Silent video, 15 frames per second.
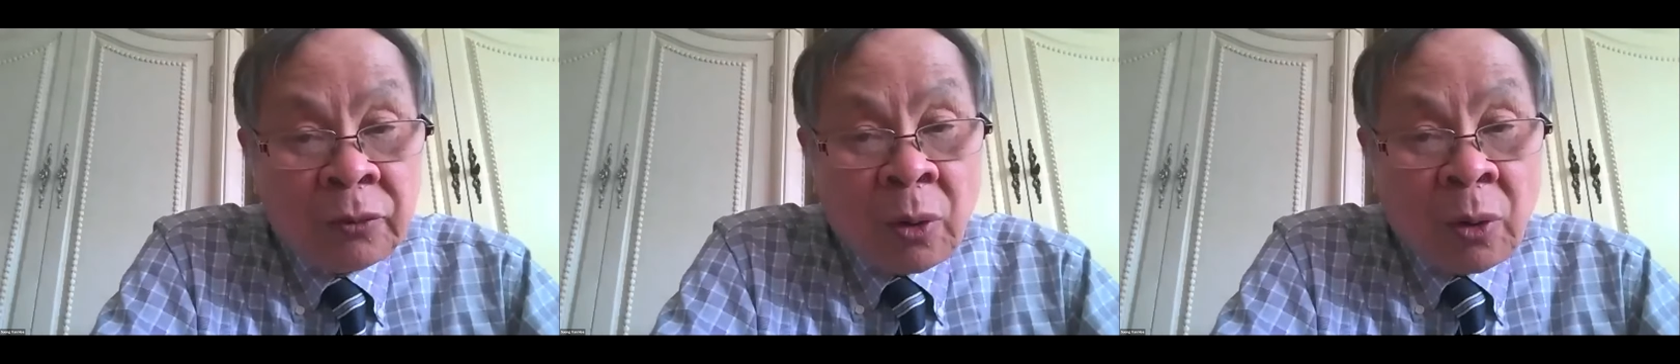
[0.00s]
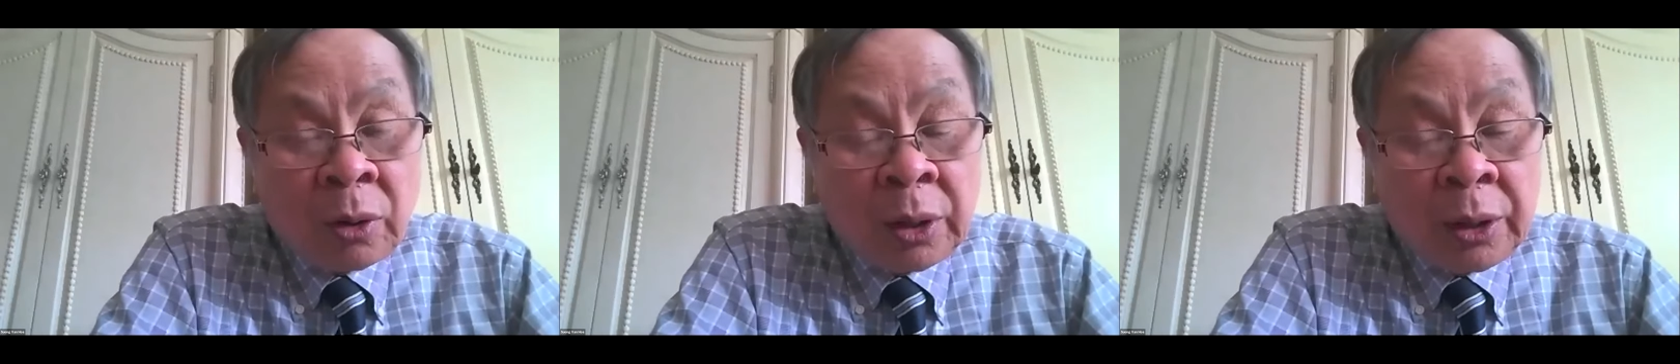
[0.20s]

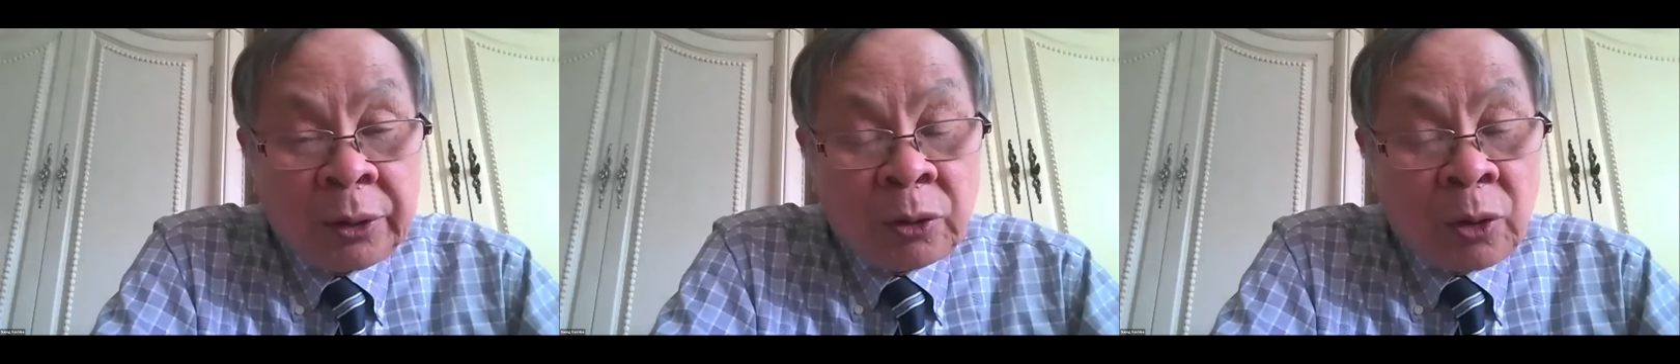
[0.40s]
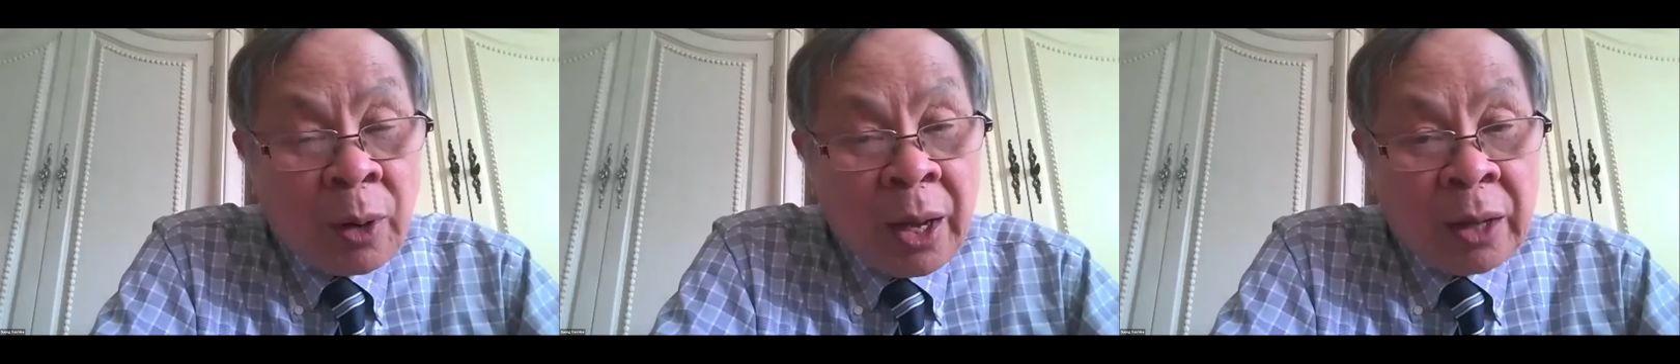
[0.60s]
For
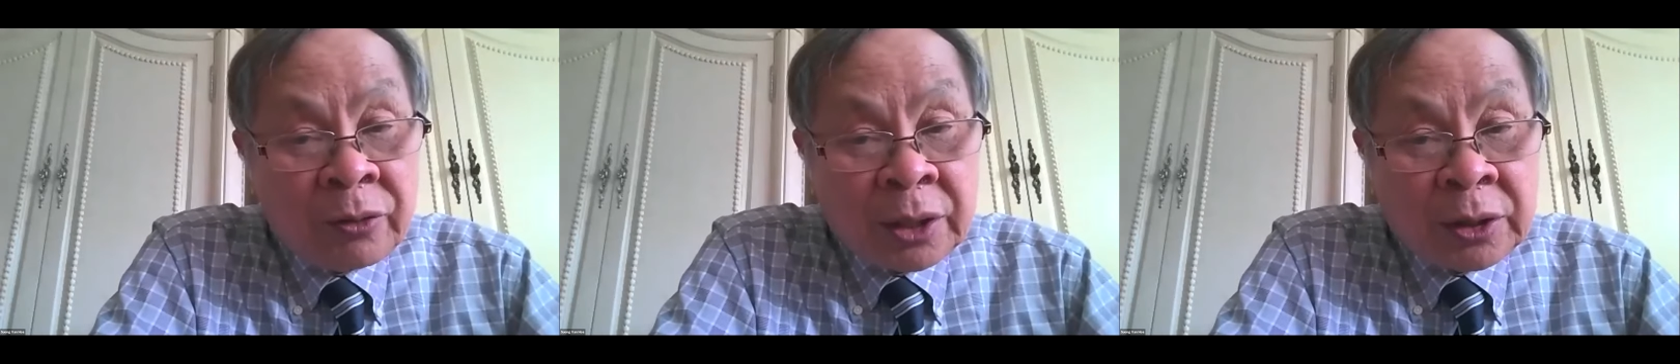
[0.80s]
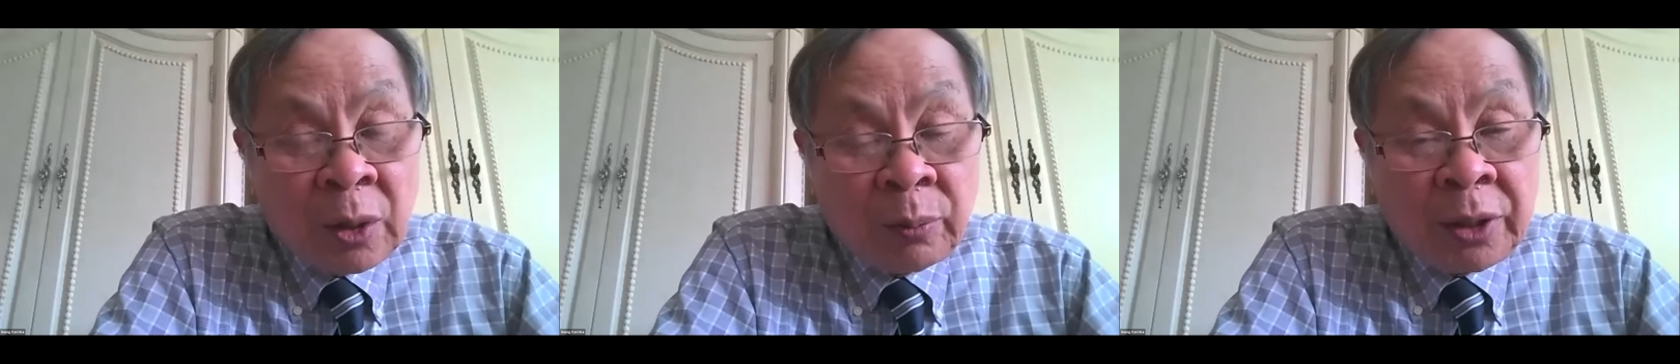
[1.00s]
you don't have
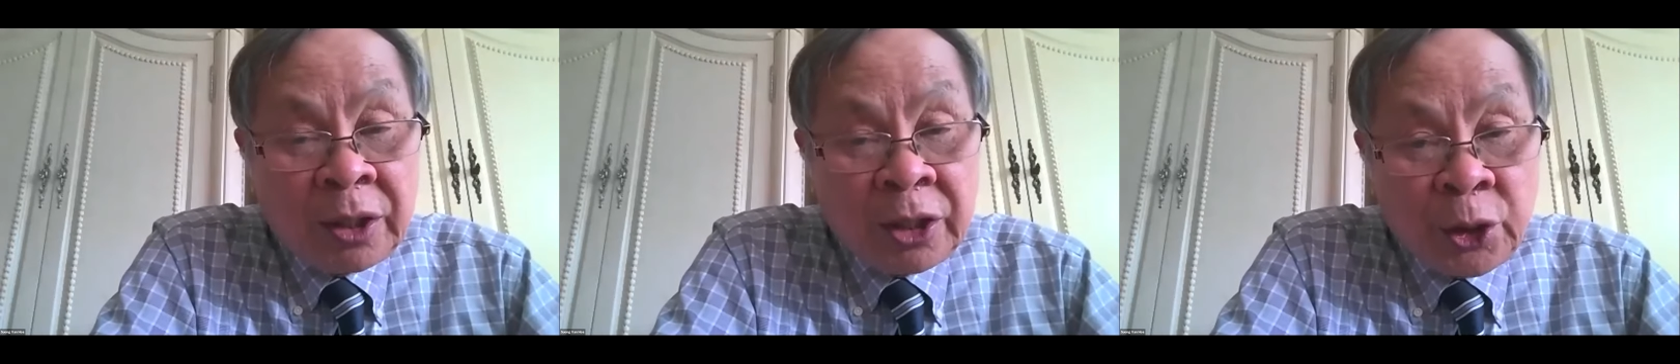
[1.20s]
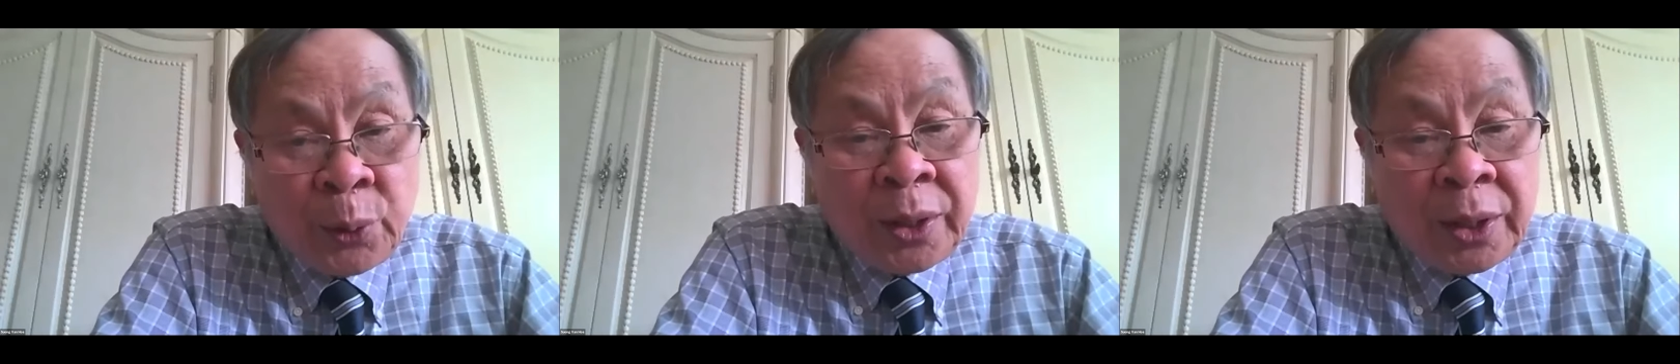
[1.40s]
just only
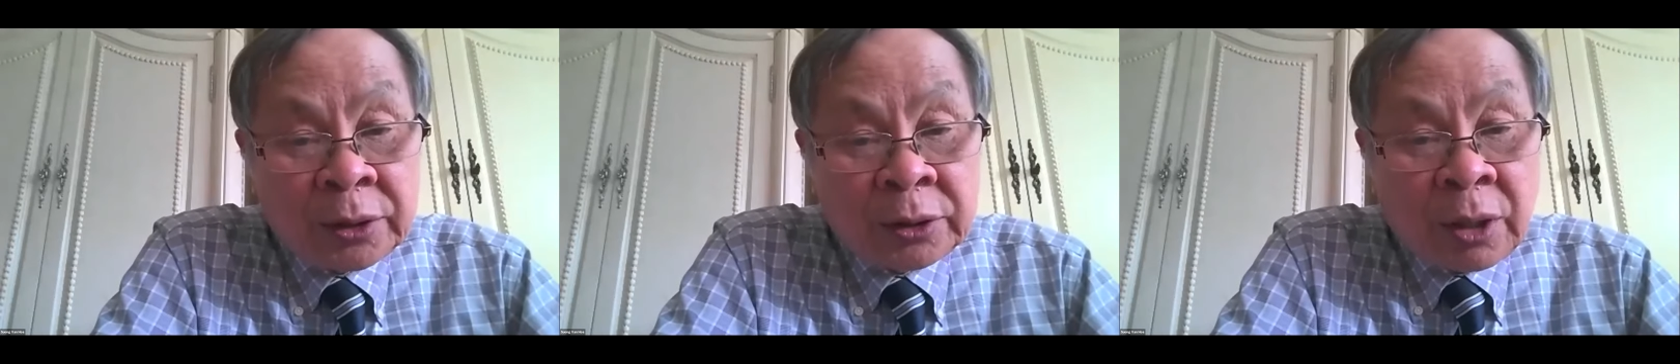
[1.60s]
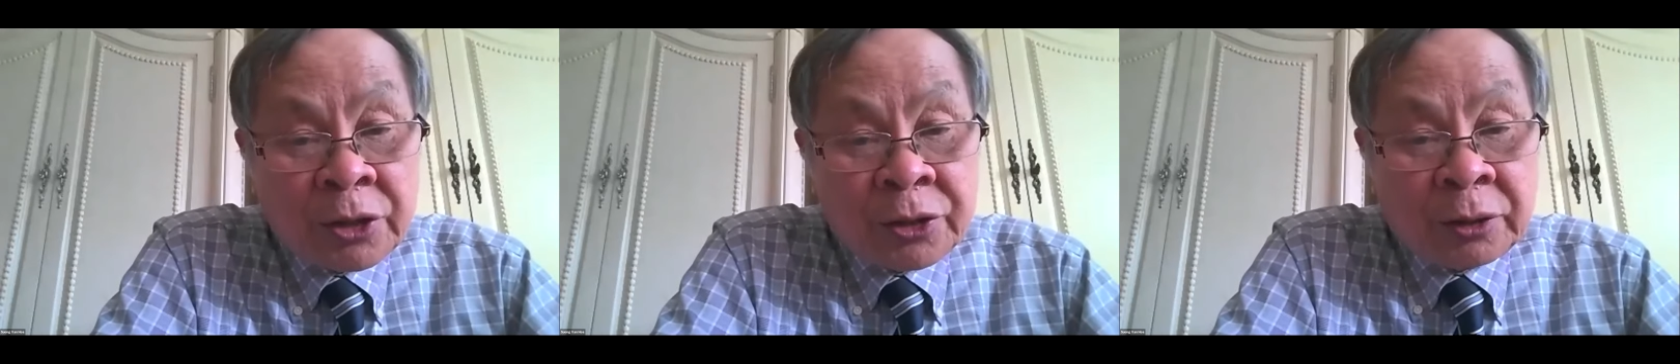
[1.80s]
a unit
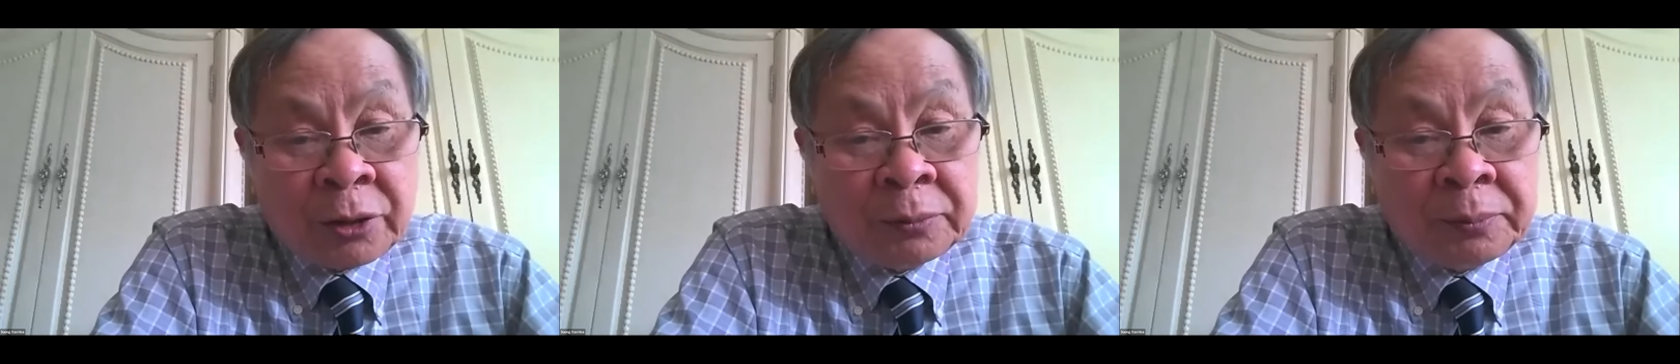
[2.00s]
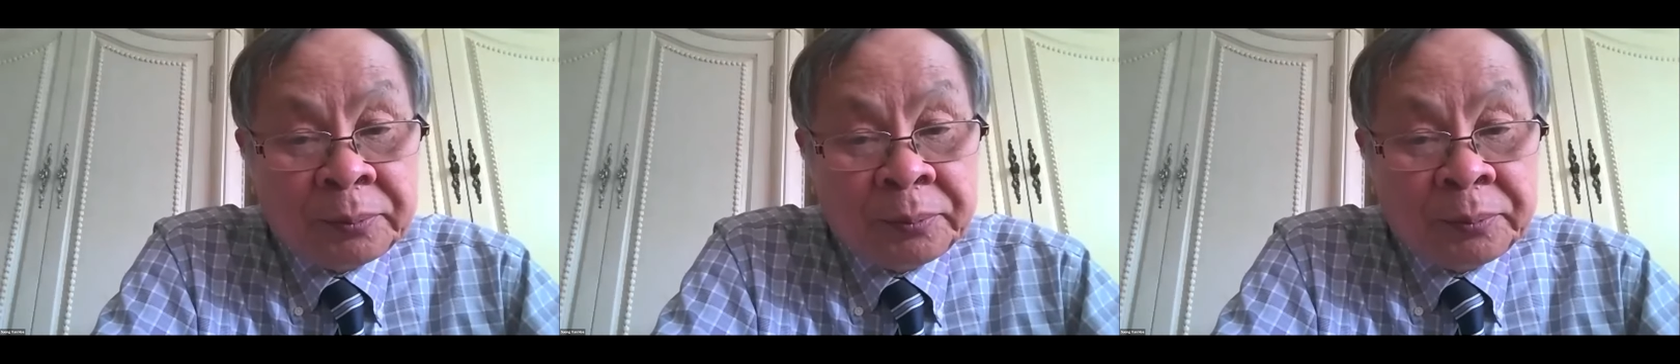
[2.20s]
structure.